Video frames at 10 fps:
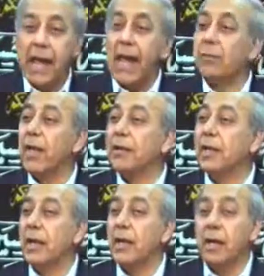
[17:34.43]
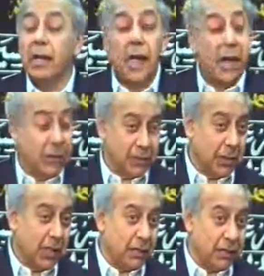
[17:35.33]
And when the and
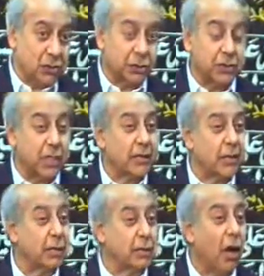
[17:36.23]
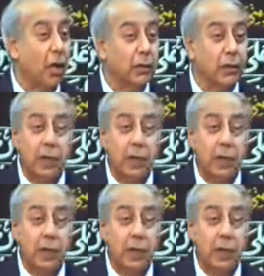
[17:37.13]
indeed, this was at a dawn.